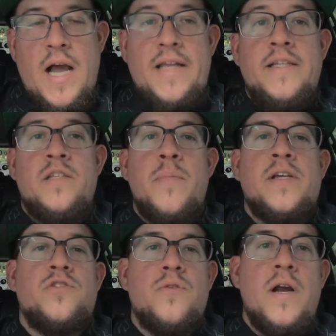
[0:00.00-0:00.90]
I need to
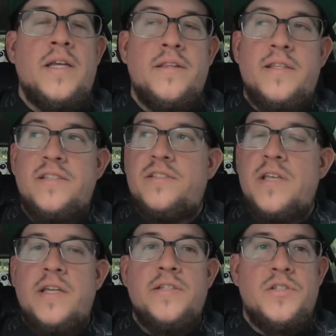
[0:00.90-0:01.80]
make sure I get these
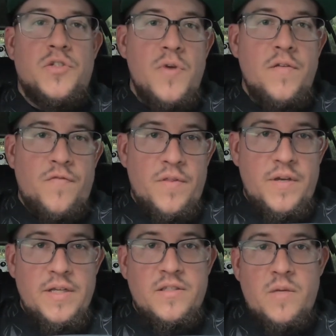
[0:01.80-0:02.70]
settings straight for the
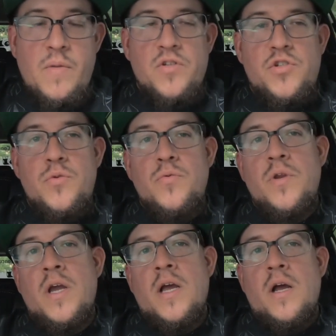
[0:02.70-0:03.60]
next time I shoot.
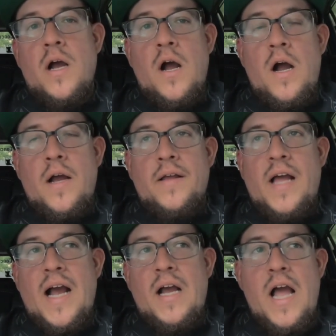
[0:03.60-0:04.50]

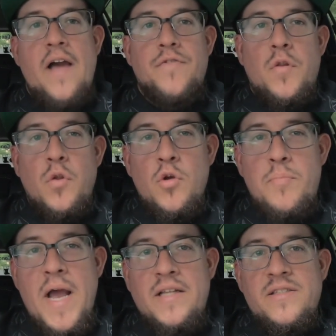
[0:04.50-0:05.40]
I have to
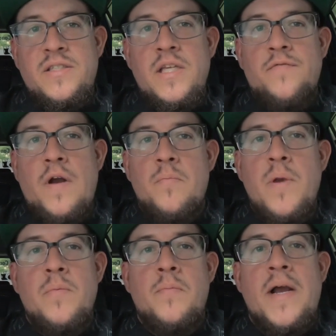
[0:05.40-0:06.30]
look back to see if I
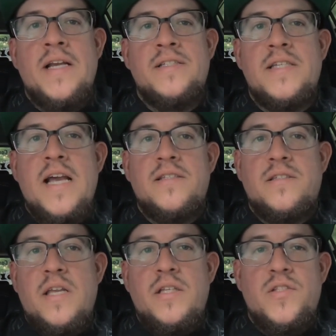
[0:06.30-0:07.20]
remember my exact
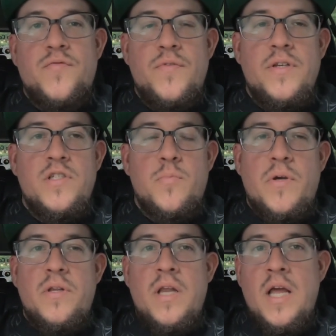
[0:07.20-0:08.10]
settings for this,
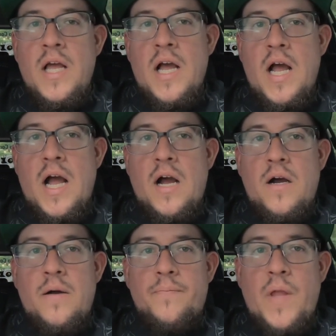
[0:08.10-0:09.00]
but
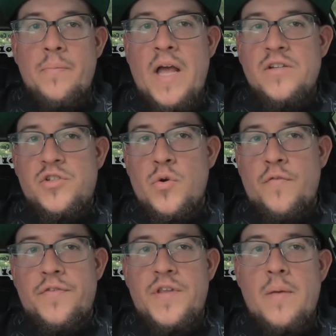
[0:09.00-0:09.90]
I'm not sure
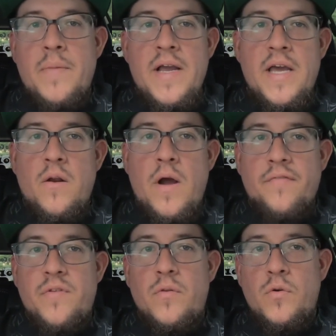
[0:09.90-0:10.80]
off the top of my head. I'll
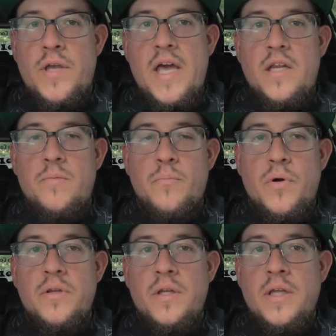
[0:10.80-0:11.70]
have to look at it,
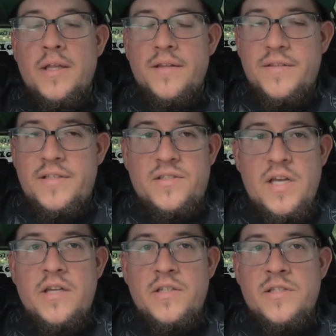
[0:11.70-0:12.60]
but these
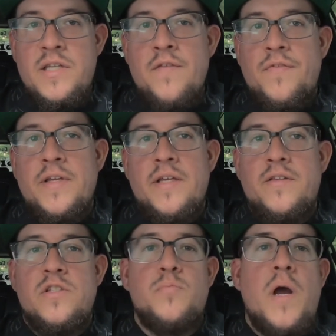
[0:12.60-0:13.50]
settings definitely hit
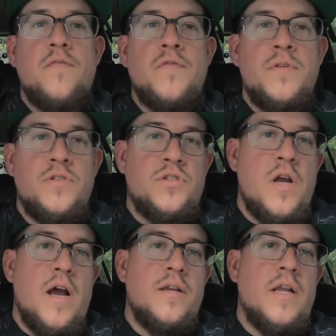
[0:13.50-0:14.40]
the spot for this
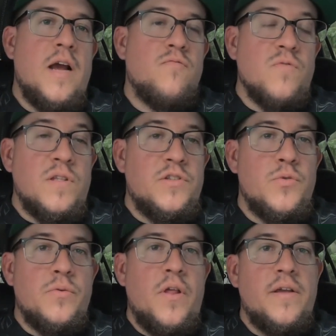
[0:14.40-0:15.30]
shot. I really
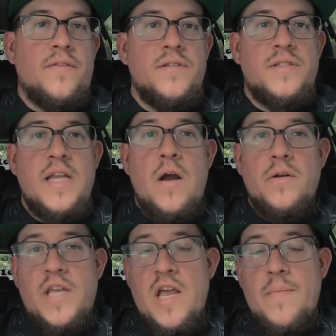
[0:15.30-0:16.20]
do like this and how
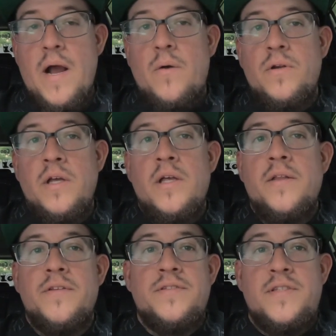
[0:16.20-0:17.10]
it came out.
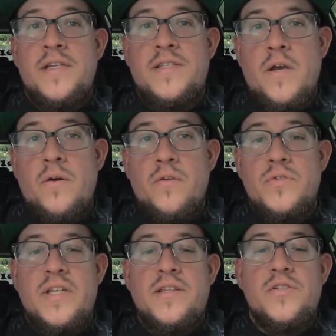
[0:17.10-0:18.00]
The detail, it
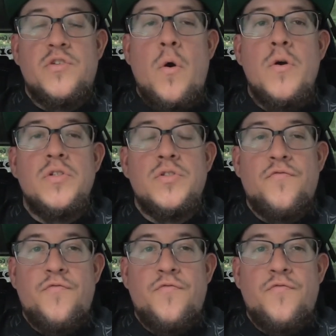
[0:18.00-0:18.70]
looks like this car is